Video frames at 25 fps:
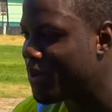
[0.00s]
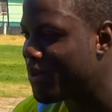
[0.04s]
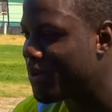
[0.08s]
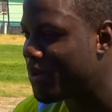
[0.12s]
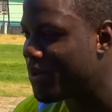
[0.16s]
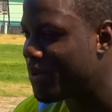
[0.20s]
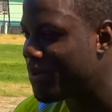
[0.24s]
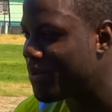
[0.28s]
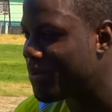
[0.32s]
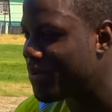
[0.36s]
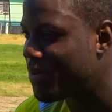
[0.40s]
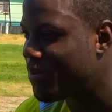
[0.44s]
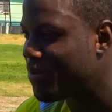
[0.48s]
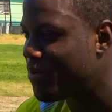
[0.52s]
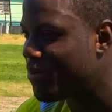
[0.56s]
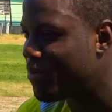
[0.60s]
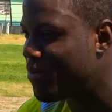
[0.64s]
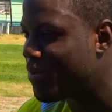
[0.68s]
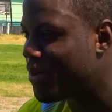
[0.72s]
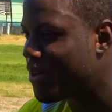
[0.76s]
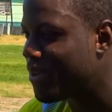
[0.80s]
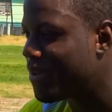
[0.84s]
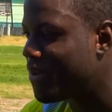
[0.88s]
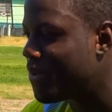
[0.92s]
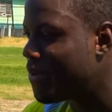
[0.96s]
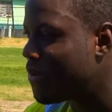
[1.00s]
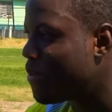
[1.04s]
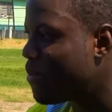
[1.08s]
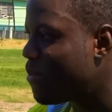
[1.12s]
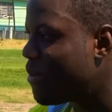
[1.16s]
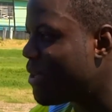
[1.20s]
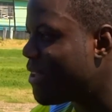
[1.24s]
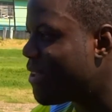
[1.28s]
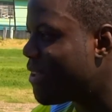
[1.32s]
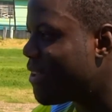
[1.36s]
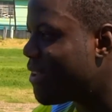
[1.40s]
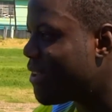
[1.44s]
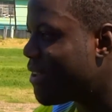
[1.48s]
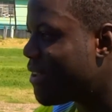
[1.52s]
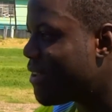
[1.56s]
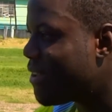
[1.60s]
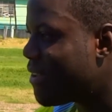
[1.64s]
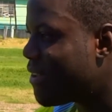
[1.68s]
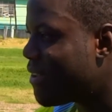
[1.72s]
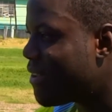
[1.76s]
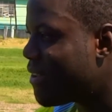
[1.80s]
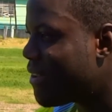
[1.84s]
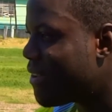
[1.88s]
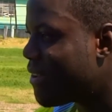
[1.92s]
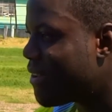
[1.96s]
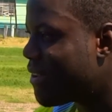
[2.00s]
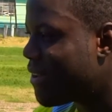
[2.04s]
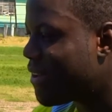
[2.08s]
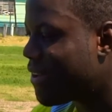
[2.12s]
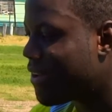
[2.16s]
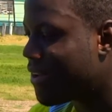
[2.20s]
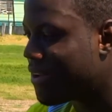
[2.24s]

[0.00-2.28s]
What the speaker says: to pursue businesses,